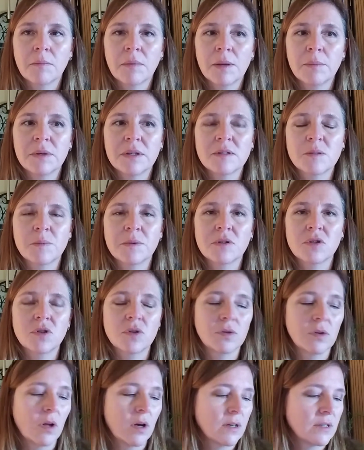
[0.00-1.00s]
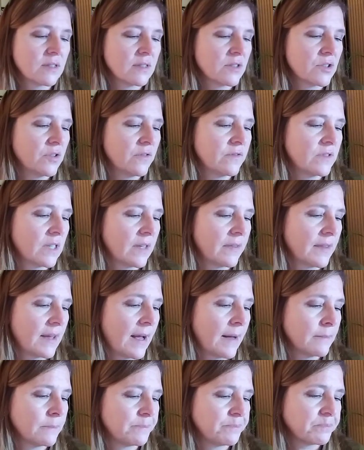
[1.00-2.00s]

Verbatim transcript: Maybe it's been too long since you've done that.